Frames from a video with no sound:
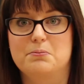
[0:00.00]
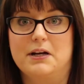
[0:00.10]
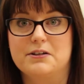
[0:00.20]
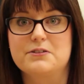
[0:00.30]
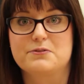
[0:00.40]

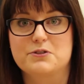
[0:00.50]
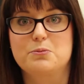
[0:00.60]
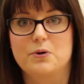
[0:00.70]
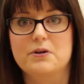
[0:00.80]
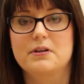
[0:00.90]
areas of
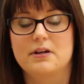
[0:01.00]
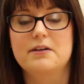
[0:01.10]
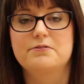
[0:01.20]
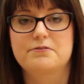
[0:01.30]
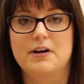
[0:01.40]
support that
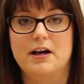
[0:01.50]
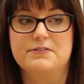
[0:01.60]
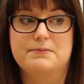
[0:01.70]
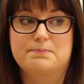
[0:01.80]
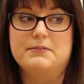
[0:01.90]
I've